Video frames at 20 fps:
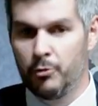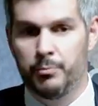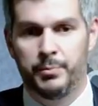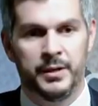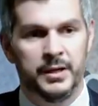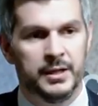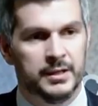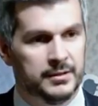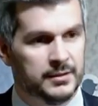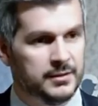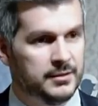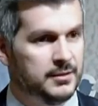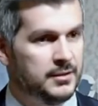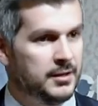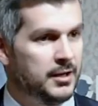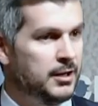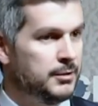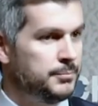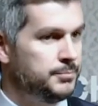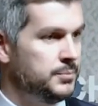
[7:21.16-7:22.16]
opening
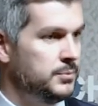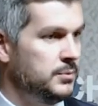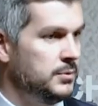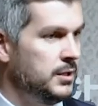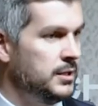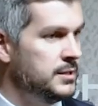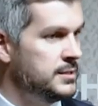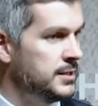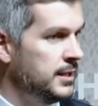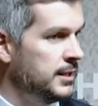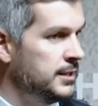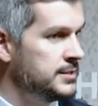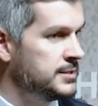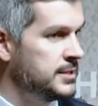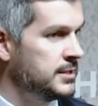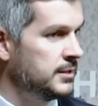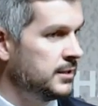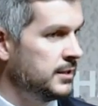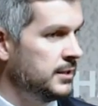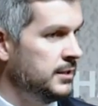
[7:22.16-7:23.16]
up
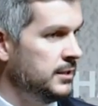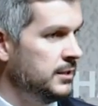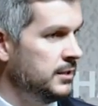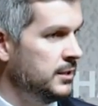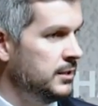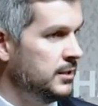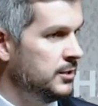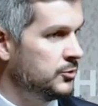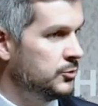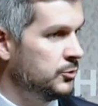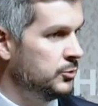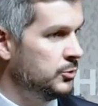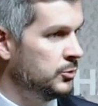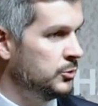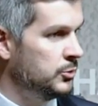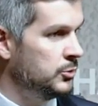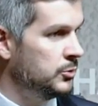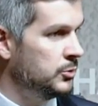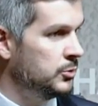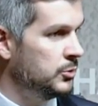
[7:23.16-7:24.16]
intelligently
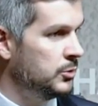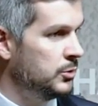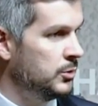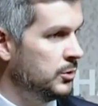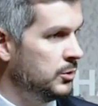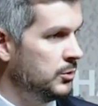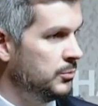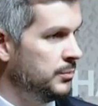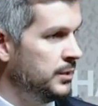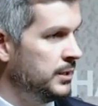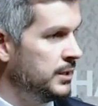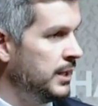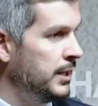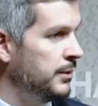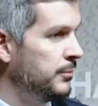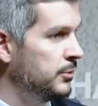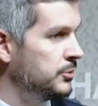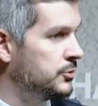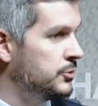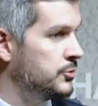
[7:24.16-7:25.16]
to
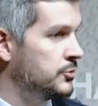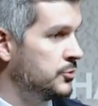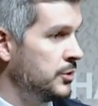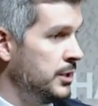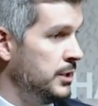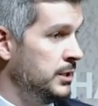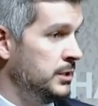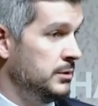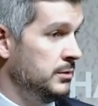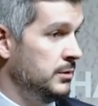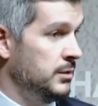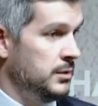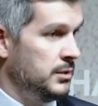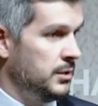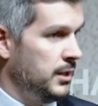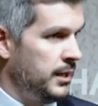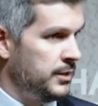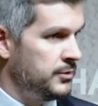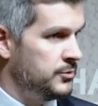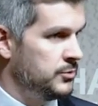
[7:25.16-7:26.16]
being able to trade
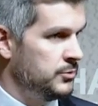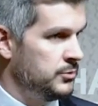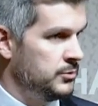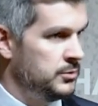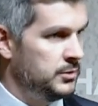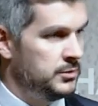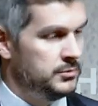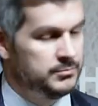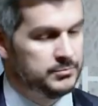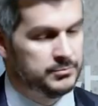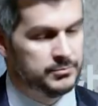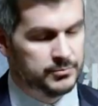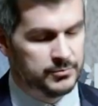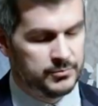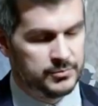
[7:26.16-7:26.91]
and to